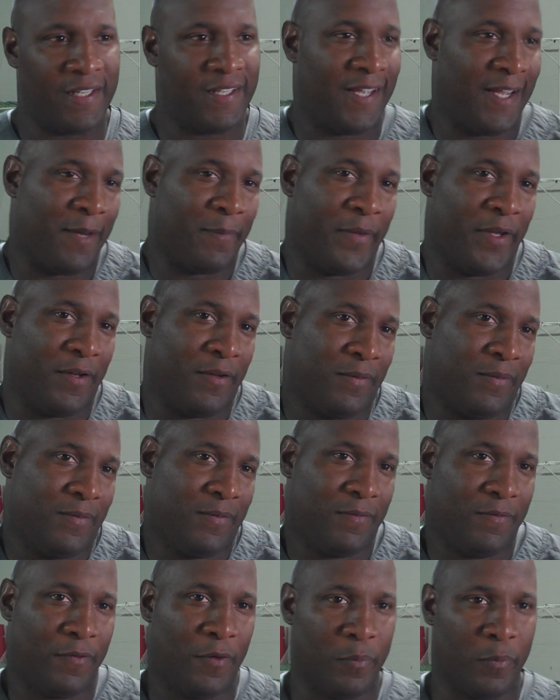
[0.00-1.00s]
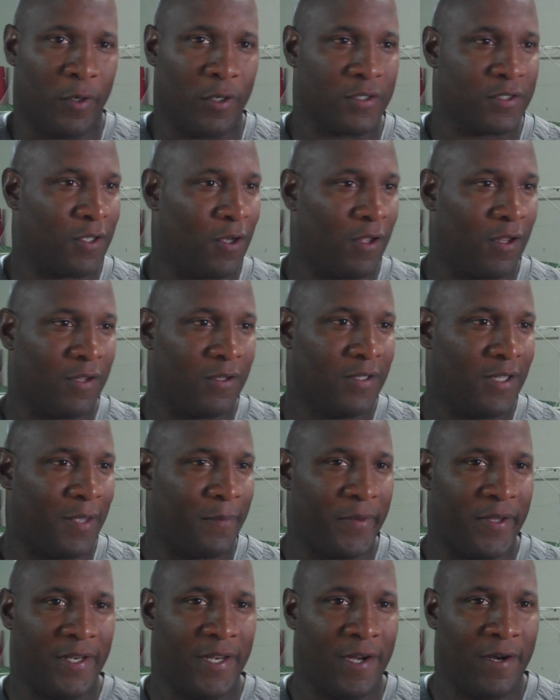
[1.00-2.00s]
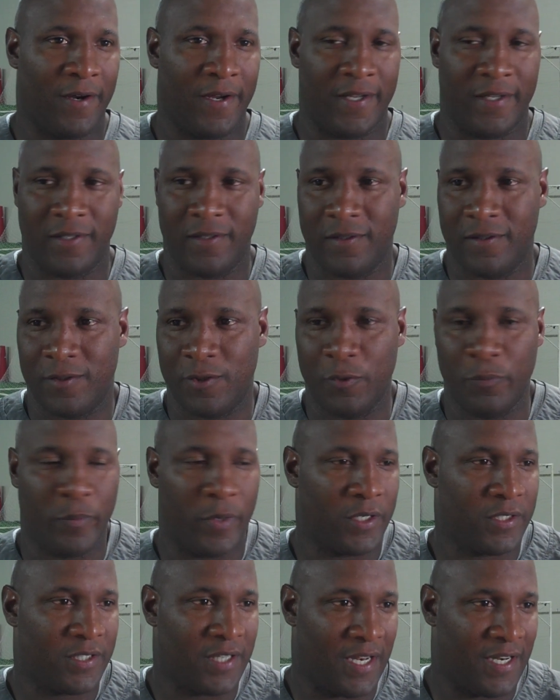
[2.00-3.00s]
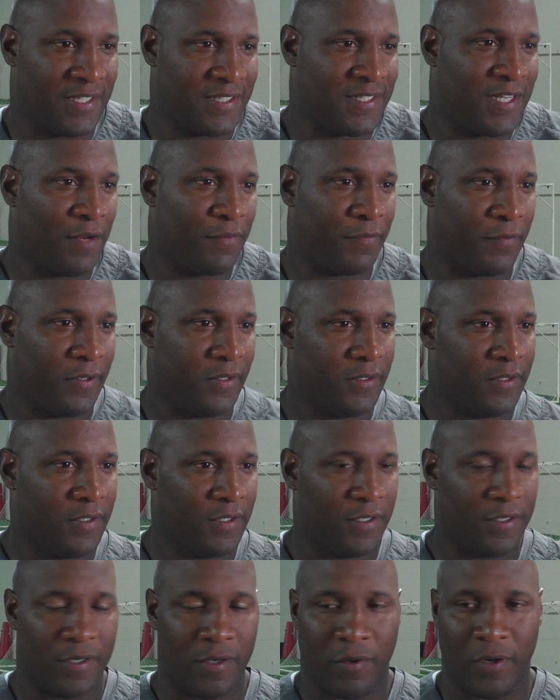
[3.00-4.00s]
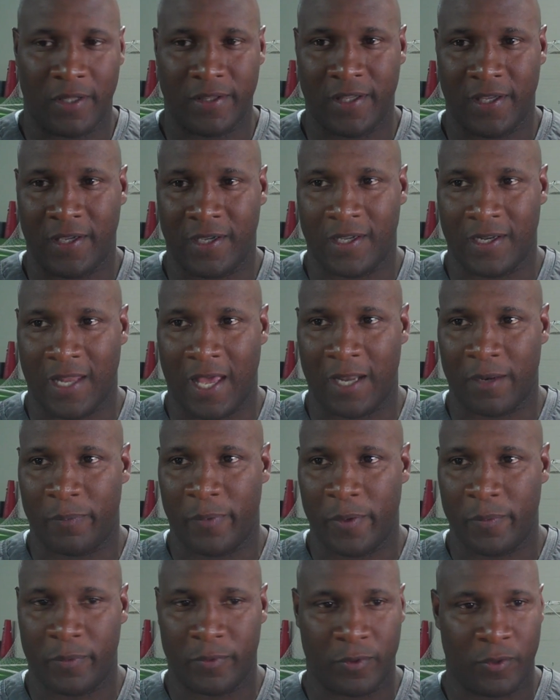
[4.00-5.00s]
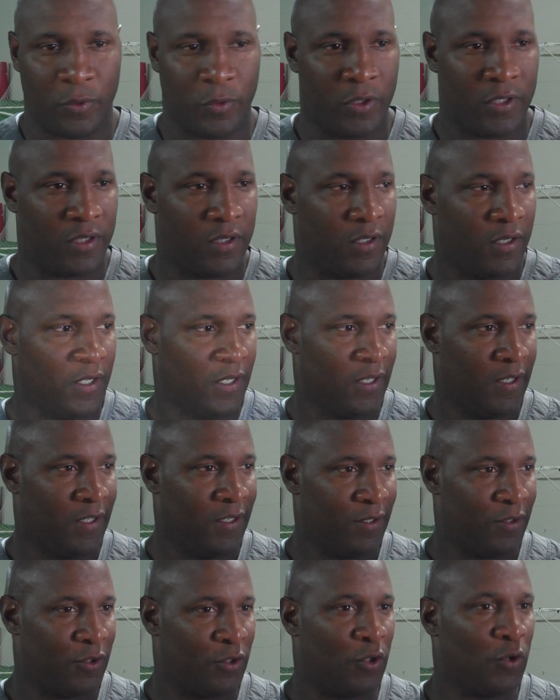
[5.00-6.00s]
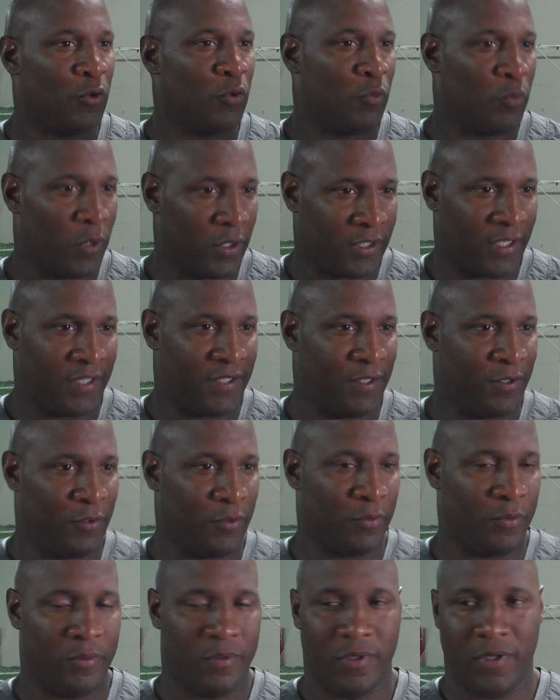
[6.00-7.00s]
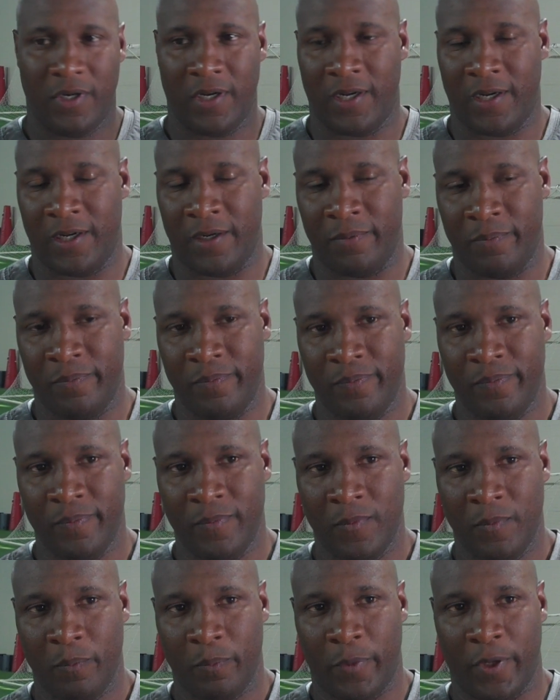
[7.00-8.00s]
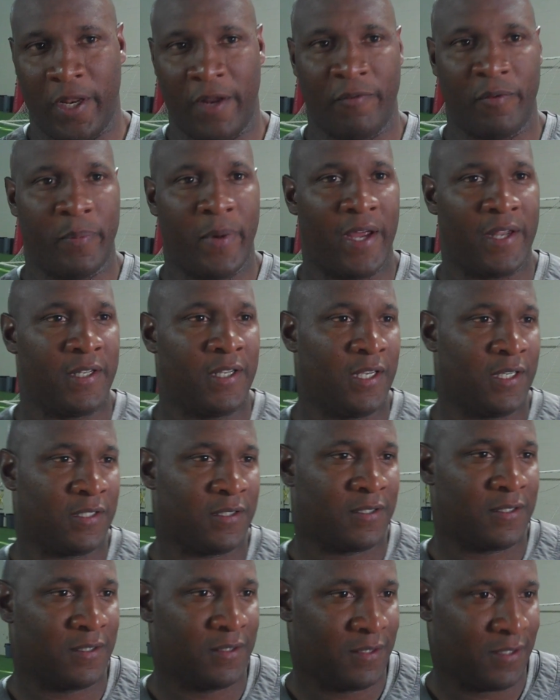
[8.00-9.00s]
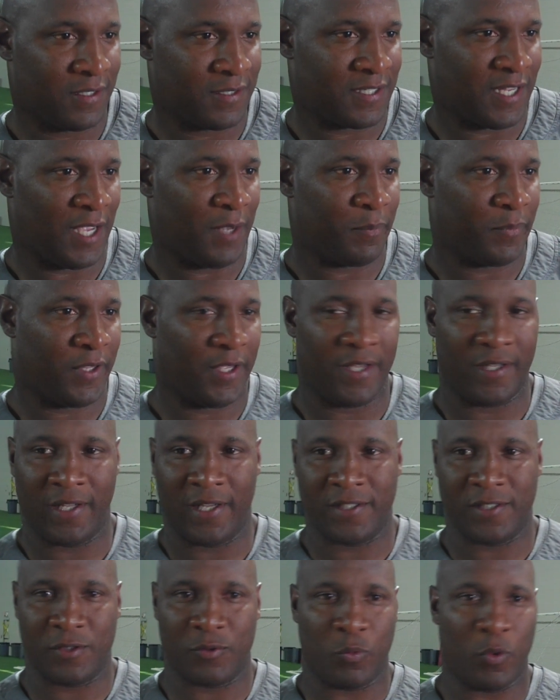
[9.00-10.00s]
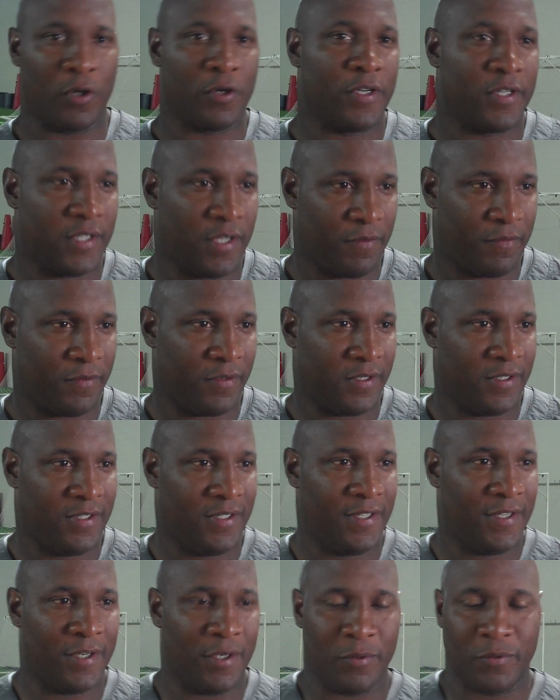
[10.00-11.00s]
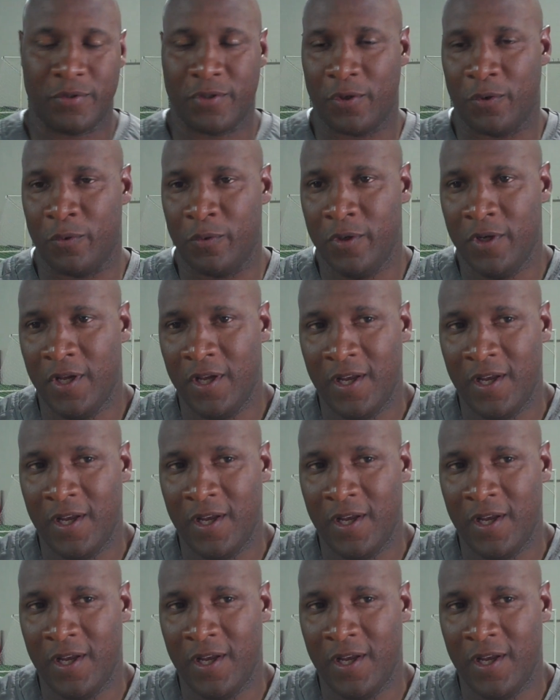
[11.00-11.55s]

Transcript: idea. I mean, football's all, I mean, there ain't too much that is different. You know, I think a lot of people do what they do, but everybody does the same thing. They just word it different, you know. So,